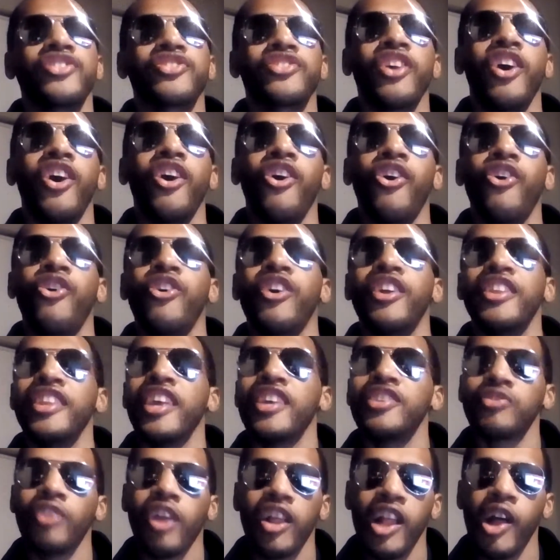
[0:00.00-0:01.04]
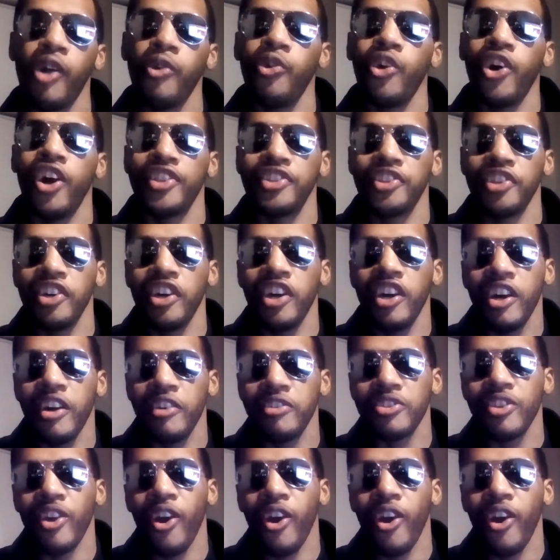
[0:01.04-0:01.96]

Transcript: So, that's all I wanted to